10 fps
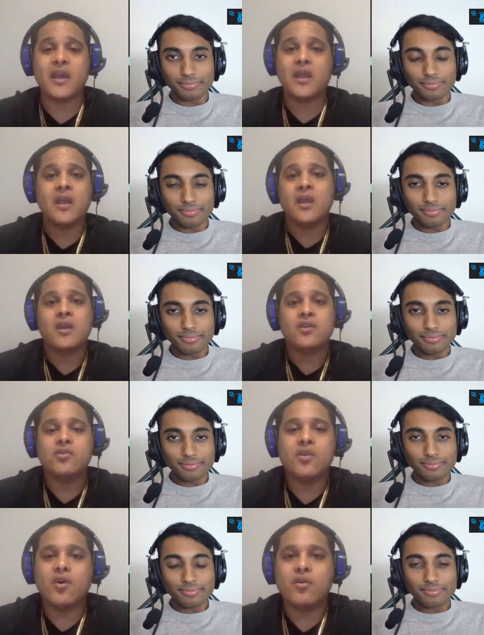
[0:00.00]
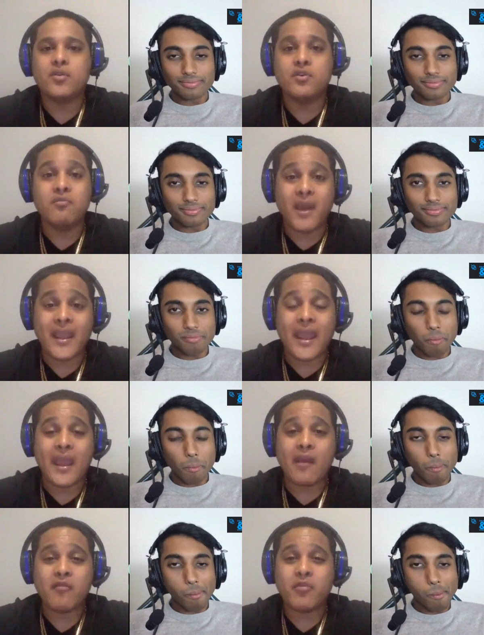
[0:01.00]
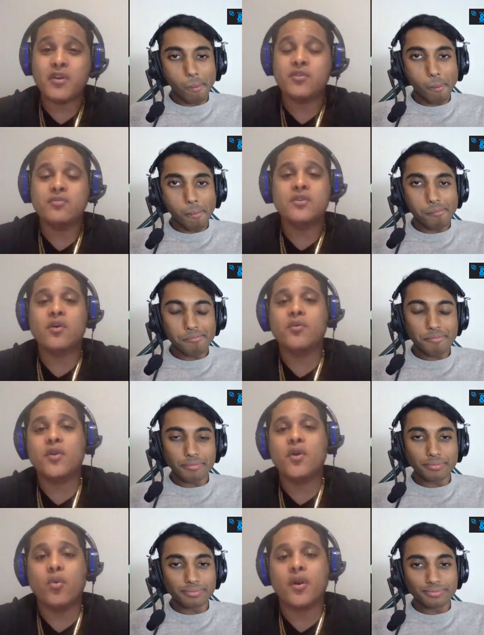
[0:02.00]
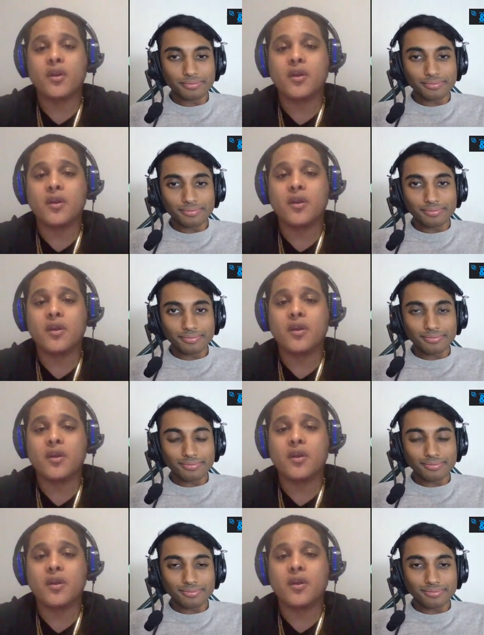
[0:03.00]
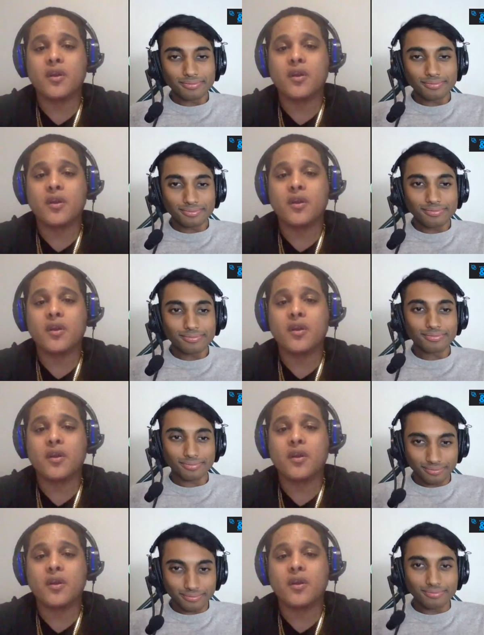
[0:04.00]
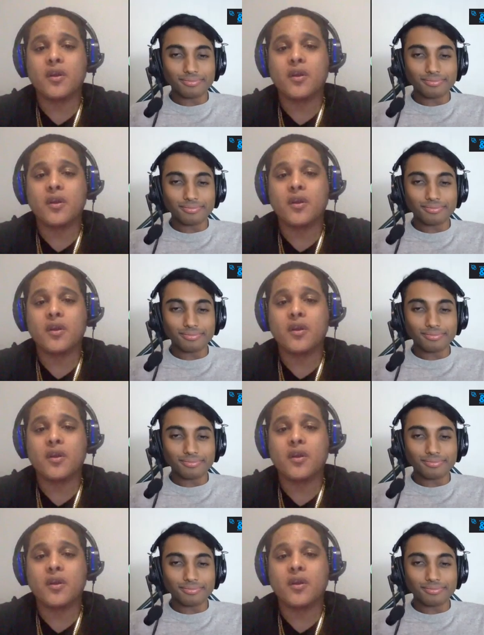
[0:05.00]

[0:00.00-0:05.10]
Speaker 1: that, you know, you might have, but you don't know where it could go or where it could lead. So,